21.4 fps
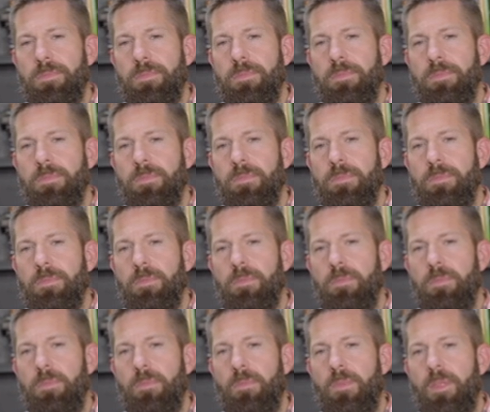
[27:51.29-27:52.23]

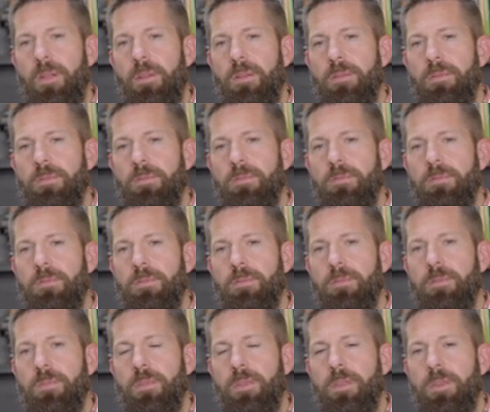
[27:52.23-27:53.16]

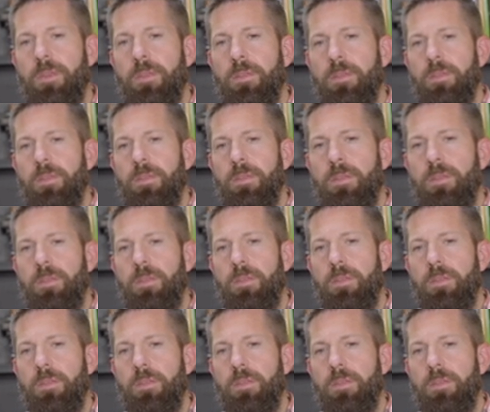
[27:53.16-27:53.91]
The person shown says nothing.